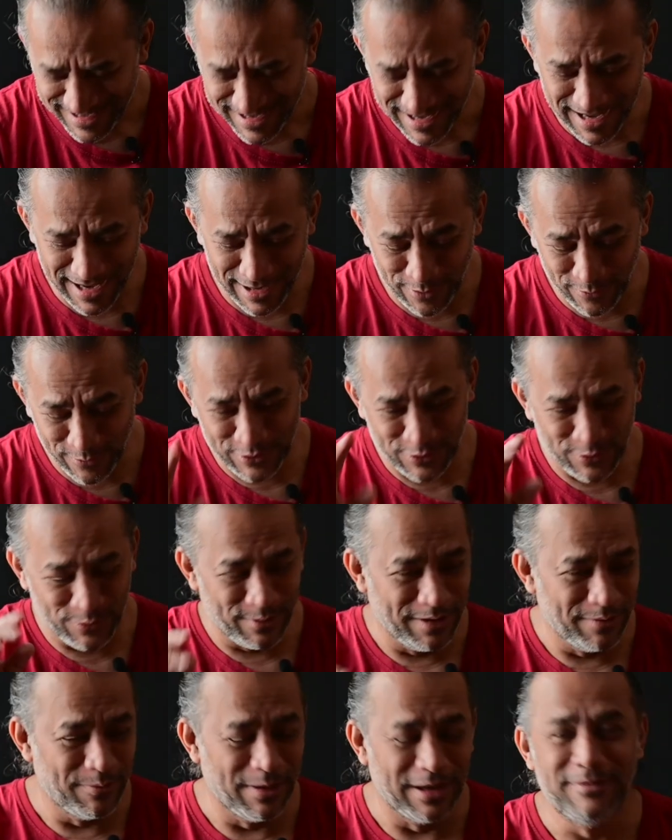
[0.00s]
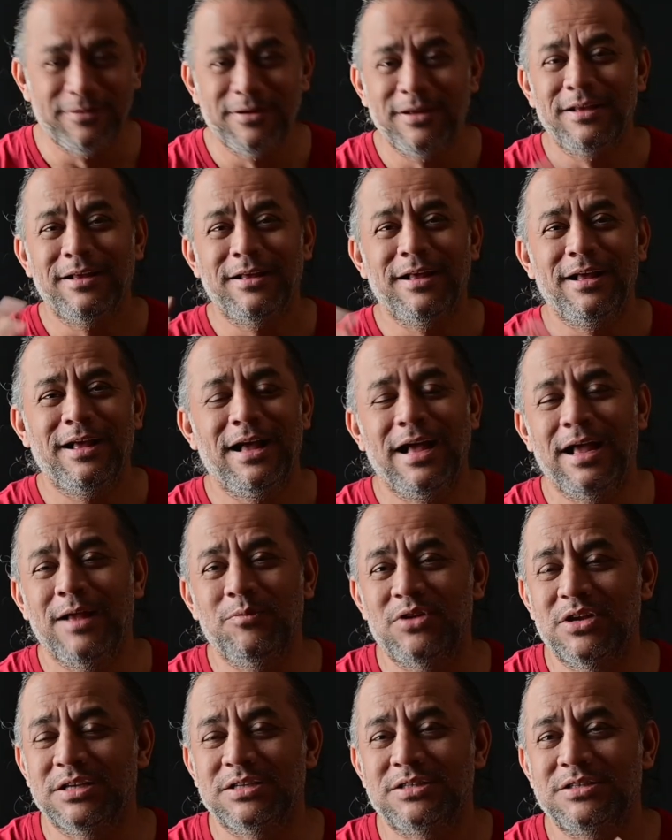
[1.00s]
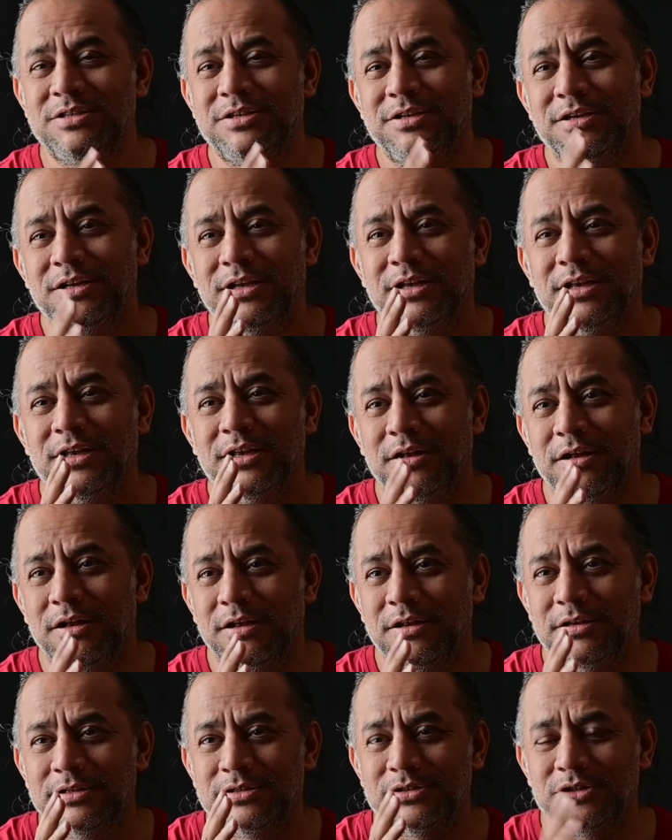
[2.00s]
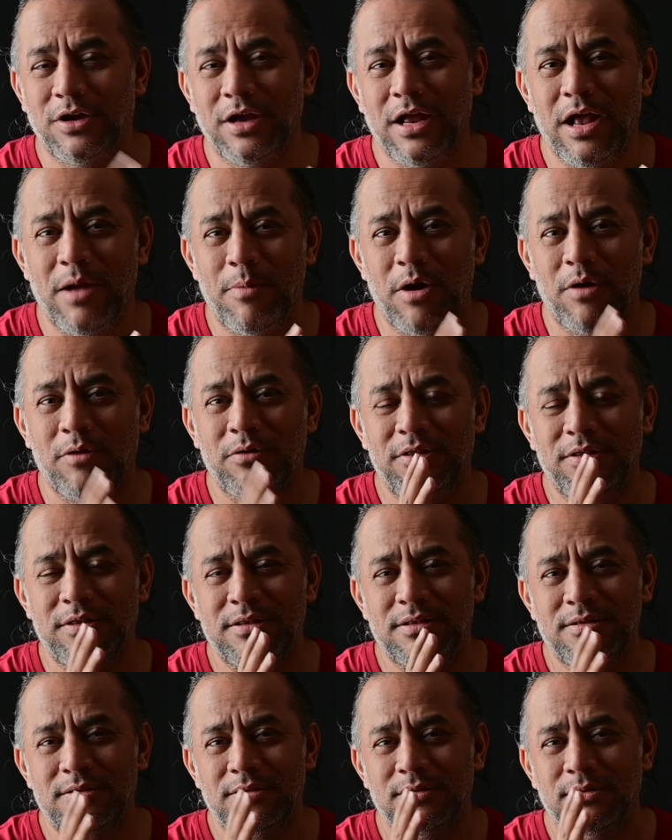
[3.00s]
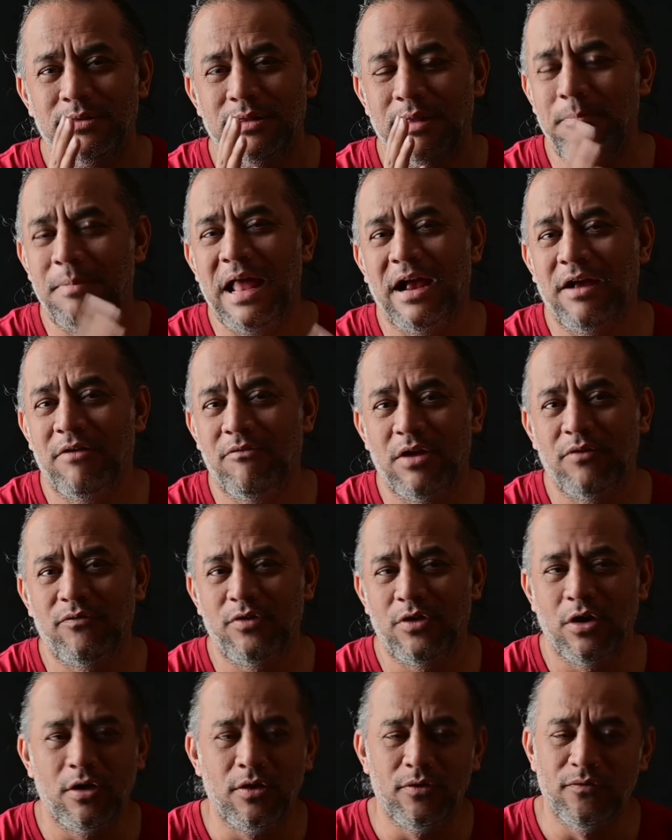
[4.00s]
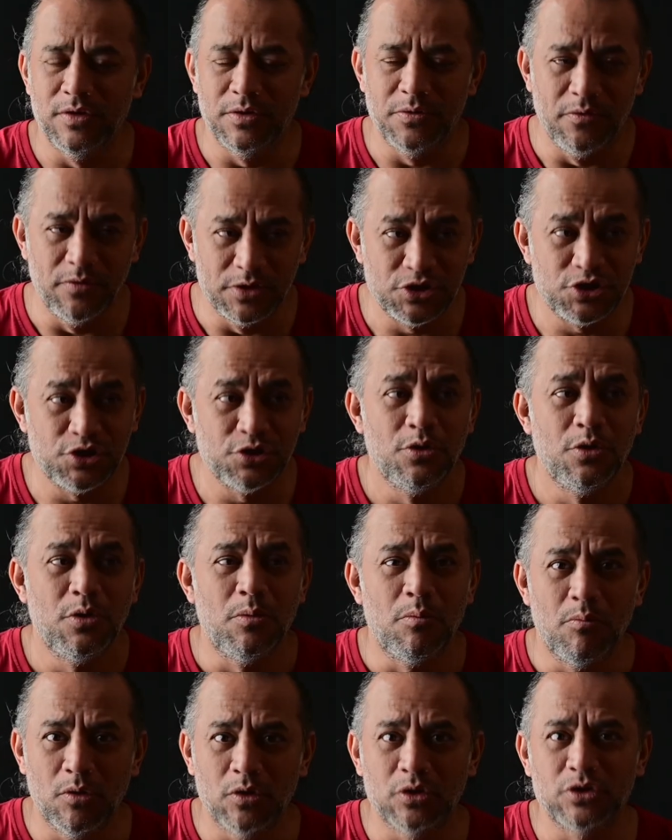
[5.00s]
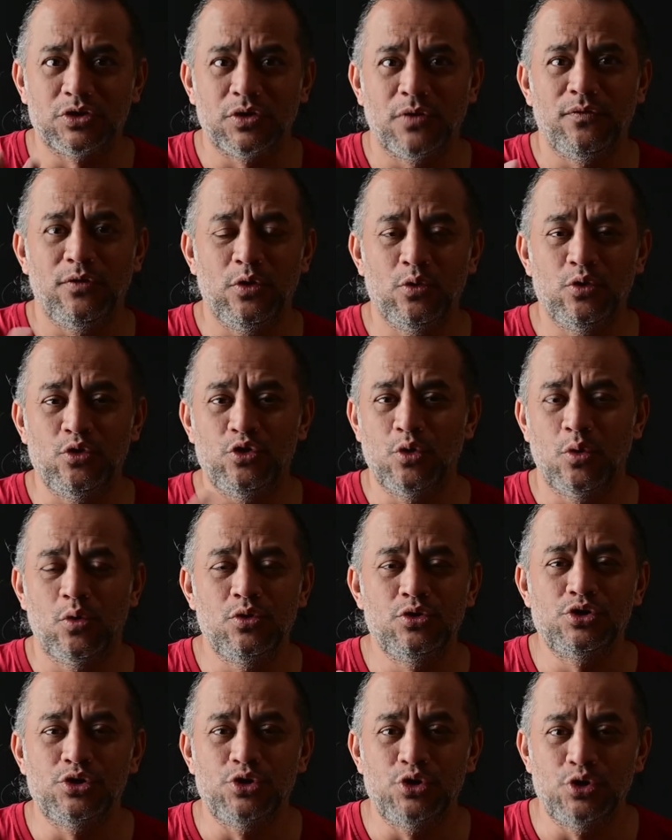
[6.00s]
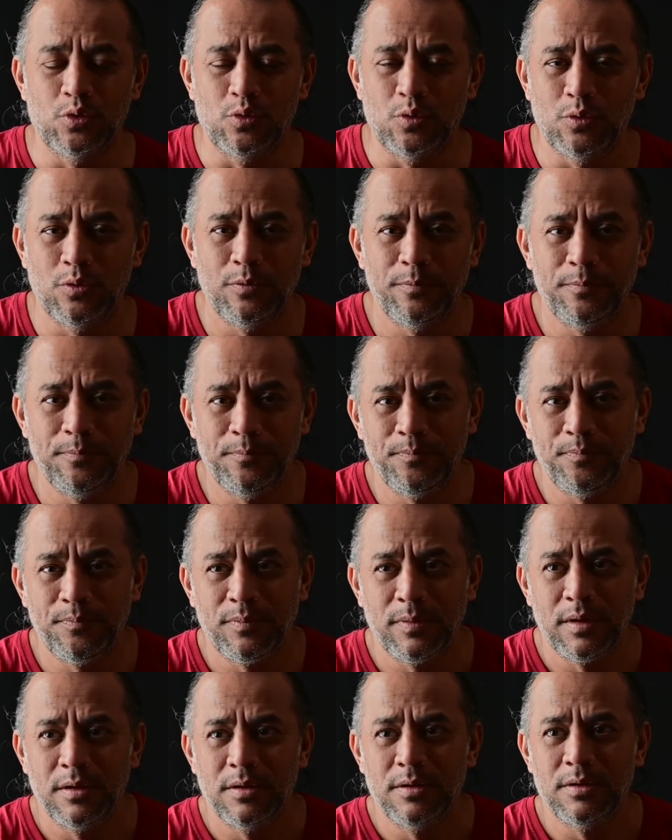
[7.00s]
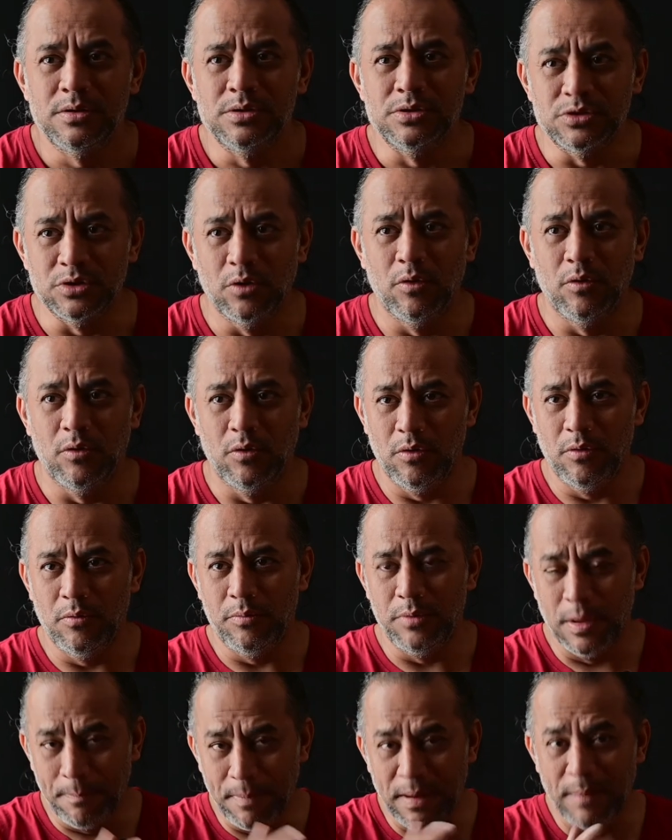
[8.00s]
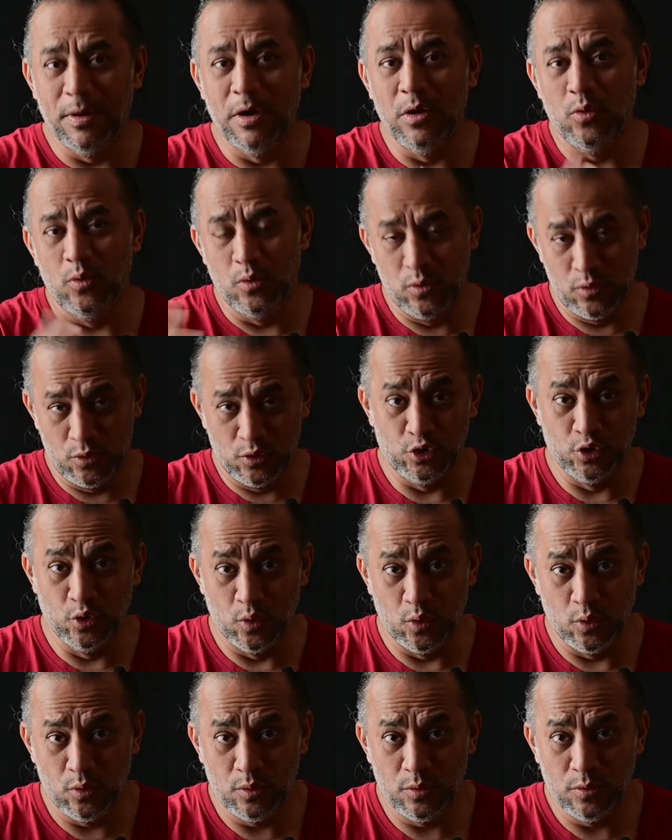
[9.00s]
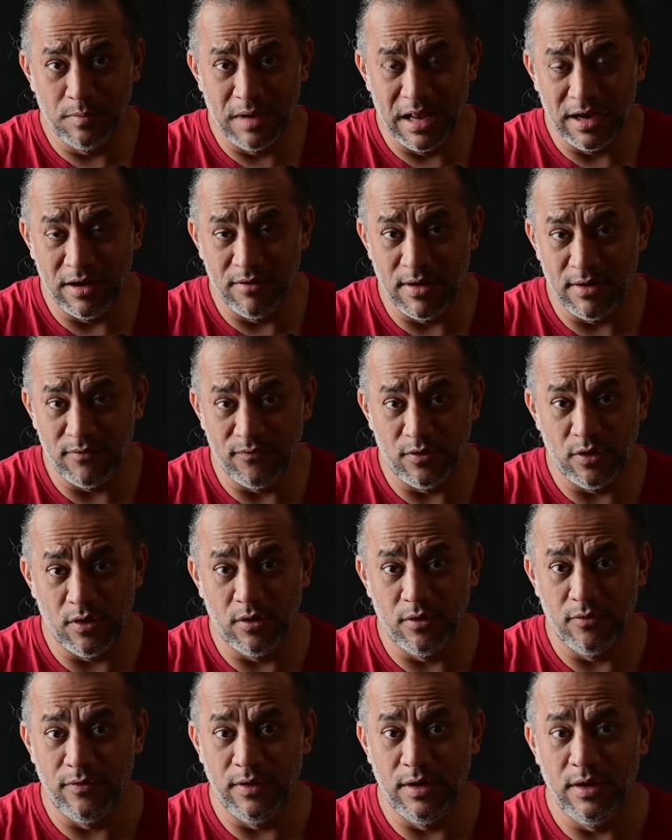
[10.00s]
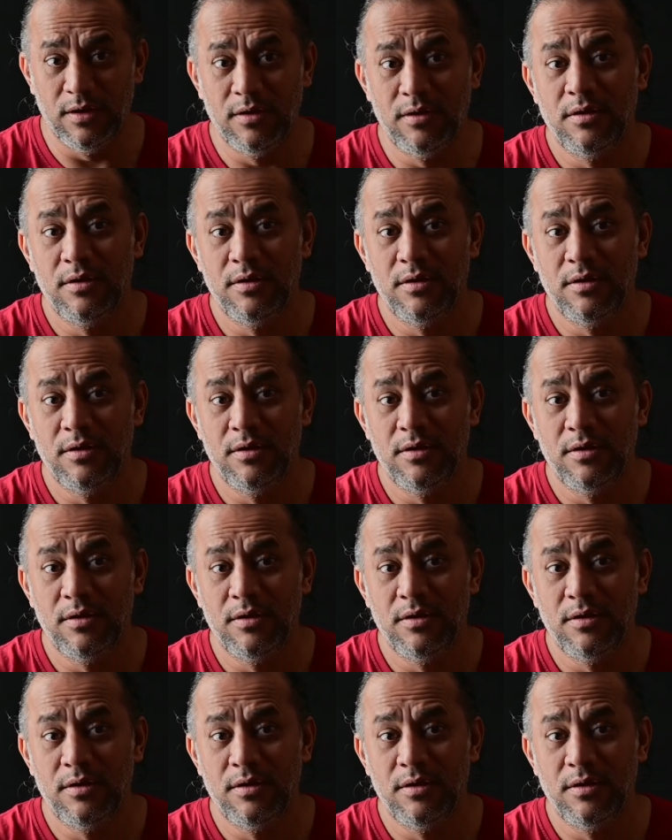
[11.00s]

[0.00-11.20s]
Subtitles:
I know what you mean, but I'm just talking about the black and white photography, which most of you don't do. So the people who do black and white photography,